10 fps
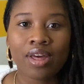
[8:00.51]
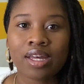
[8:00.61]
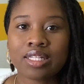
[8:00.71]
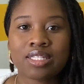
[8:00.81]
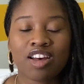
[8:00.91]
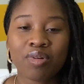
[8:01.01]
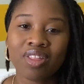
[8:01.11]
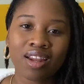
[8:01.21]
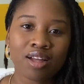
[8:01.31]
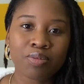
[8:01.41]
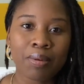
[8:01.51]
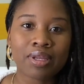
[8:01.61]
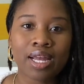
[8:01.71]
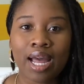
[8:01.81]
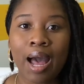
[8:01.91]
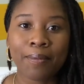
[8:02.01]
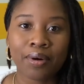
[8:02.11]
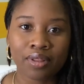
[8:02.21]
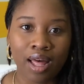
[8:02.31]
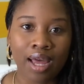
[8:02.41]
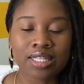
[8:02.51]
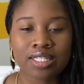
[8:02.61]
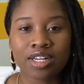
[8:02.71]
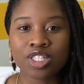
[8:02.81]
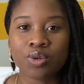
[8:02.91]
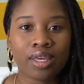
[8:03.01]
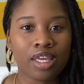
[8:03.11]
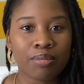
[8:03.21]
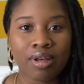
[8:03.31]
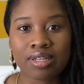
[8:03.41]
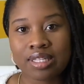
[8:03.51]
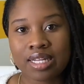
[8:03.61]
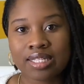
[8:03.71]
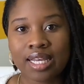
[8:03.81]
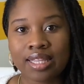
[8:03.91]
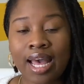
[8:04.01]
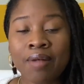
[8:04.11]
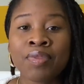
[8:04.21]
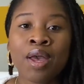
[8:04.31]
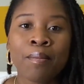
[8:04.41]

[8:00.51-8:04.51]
that good stuff. But then I'll probably like hop online and start doing emails, things like that.